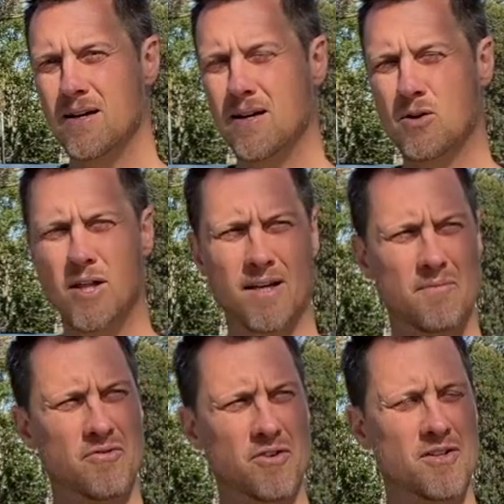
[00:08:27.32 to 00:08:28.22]
or like
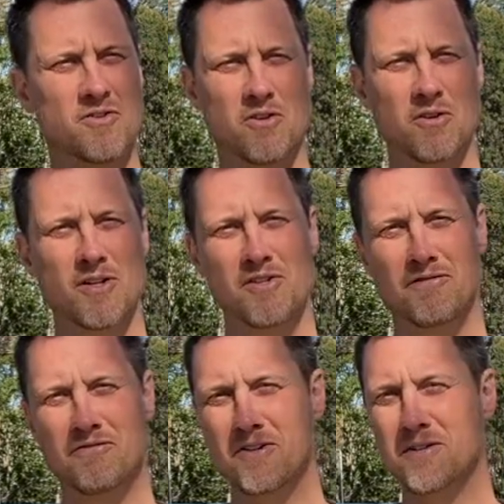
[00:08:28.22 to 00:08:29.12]
I'm feeling discouraged and a
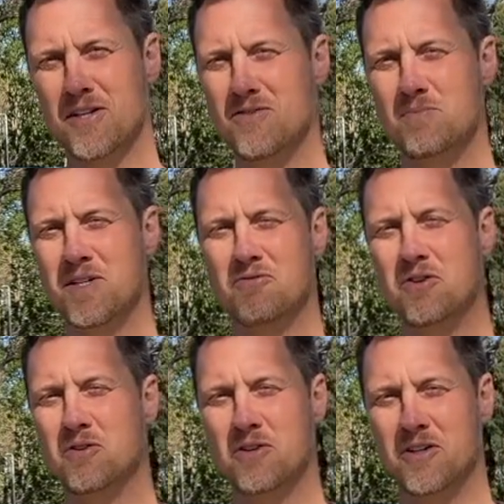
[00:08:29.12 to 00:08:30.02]
friend gives me a
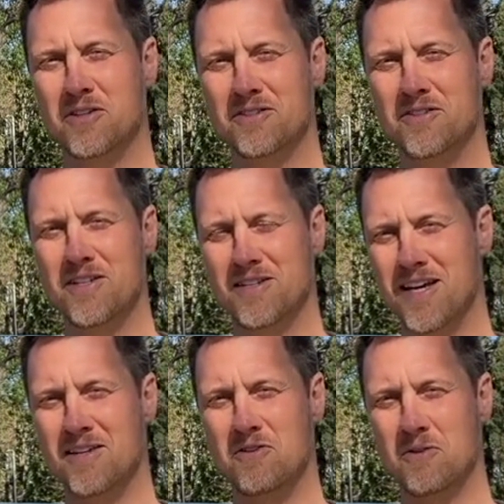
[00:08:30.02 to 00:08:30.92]
phone call and says, how
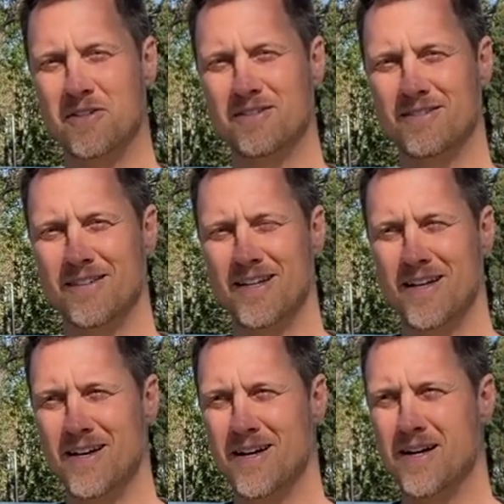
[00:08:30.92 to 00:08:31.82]
you doing?
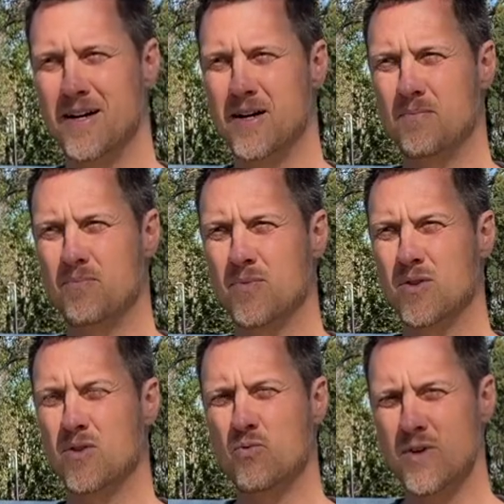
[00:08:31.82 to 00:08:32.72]

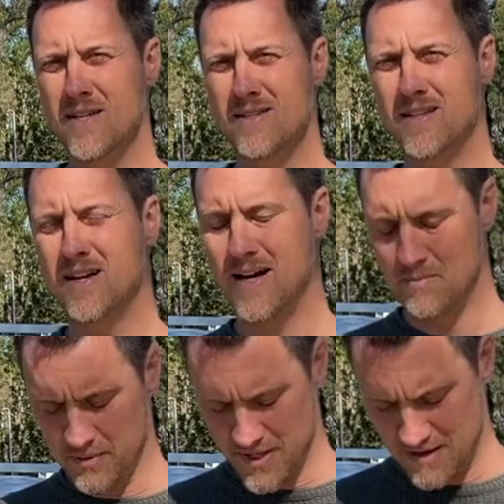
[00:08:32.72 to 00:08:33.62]
The reason that I
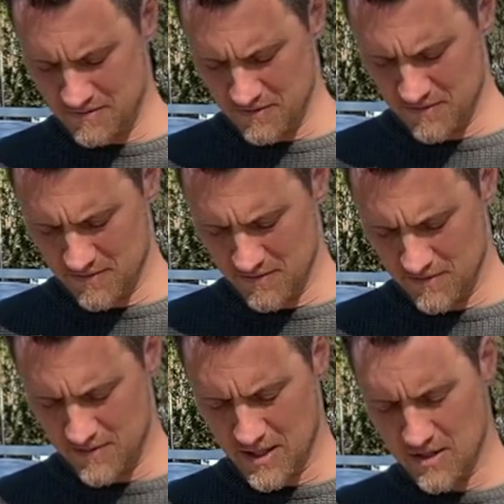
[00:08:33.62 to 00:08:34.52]
believe
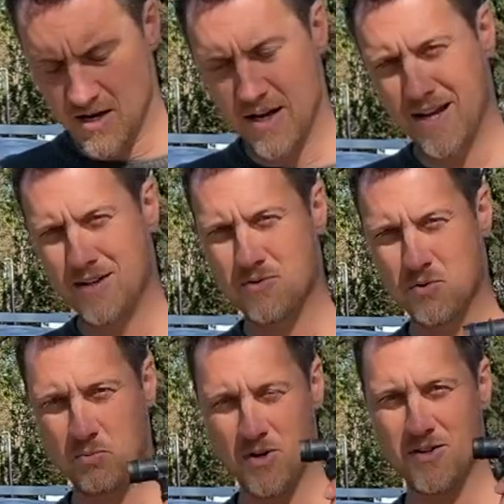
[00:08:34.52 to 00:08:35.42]
that God answers
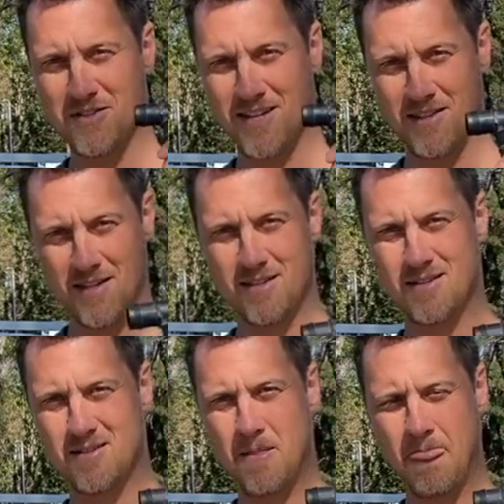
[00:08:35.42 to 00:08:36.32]
prayers like
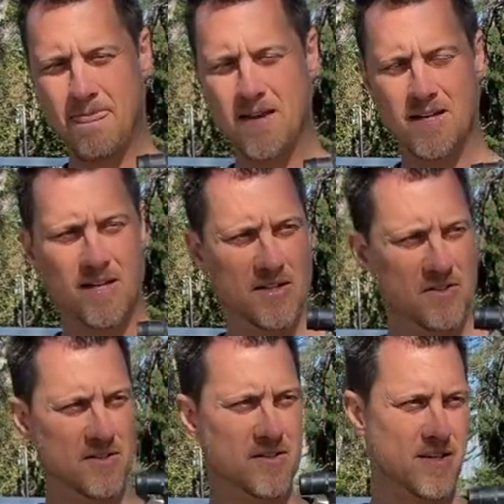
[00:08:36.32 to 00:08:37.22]
this is
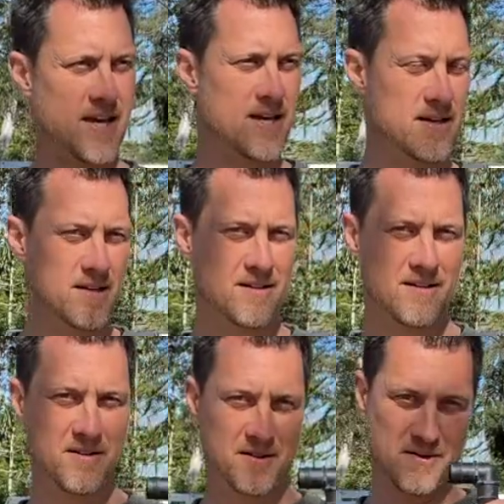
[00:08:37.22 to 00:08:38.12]
to say
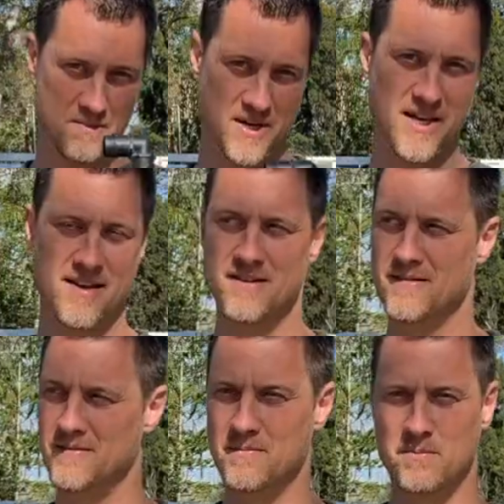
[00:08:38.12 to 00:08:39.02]
to me,
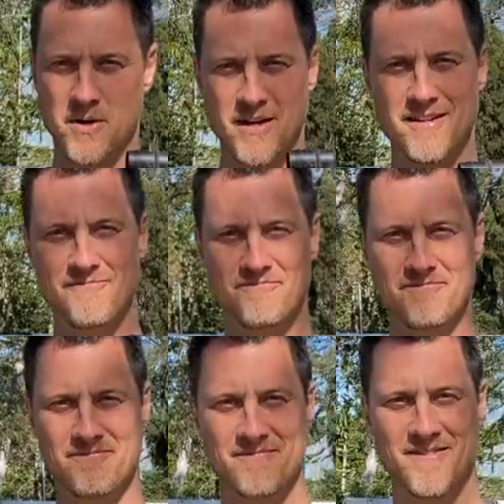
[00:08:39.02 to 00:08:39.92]
Brian,
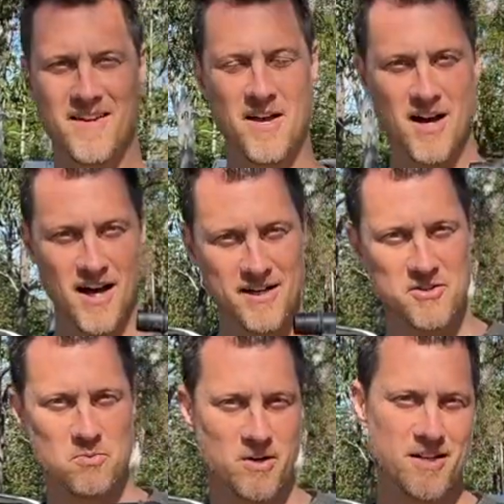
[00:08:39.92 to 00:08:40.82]
I
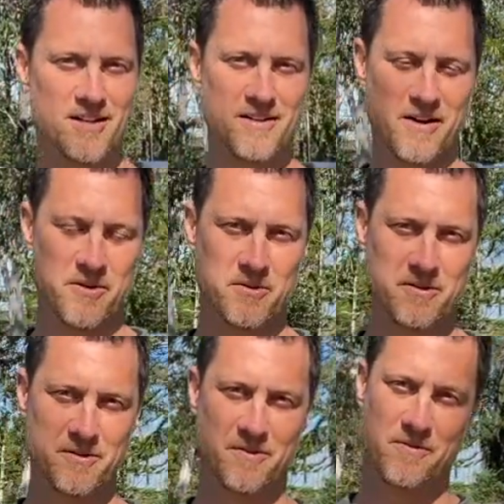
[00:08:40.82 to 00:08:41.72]
just want you to know
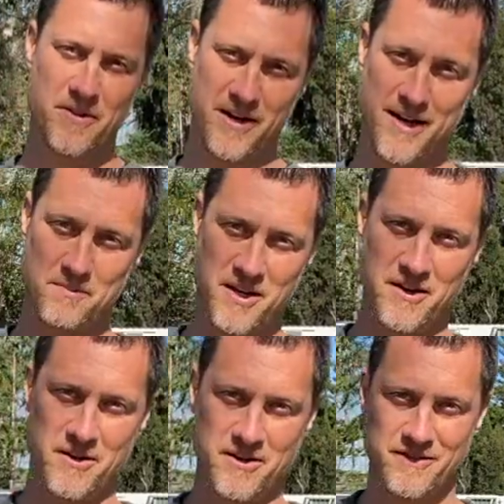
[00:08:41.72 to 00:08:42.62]
that I am here.